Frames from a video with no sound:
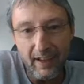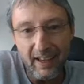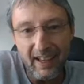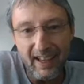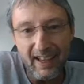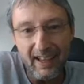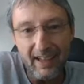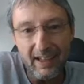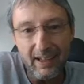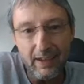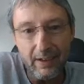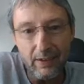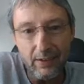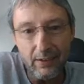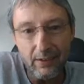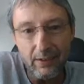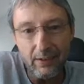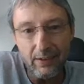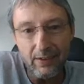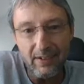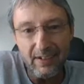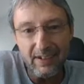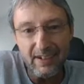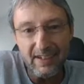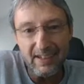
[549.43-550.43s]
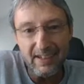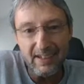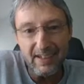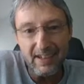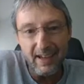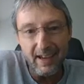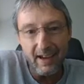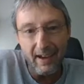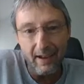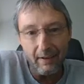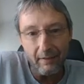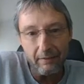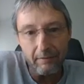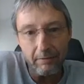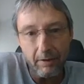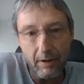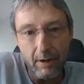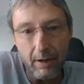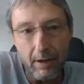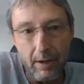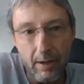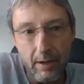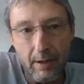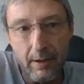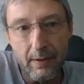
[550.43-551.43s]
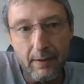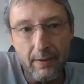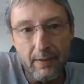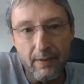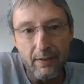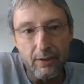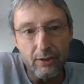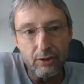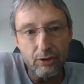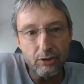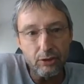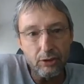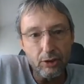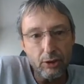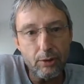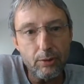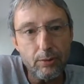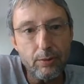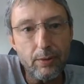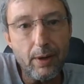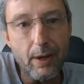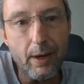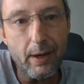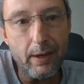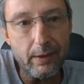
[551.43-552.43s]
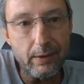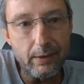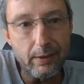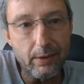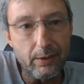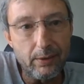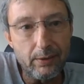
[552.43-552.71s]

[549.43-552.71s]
it is deaf. Do not use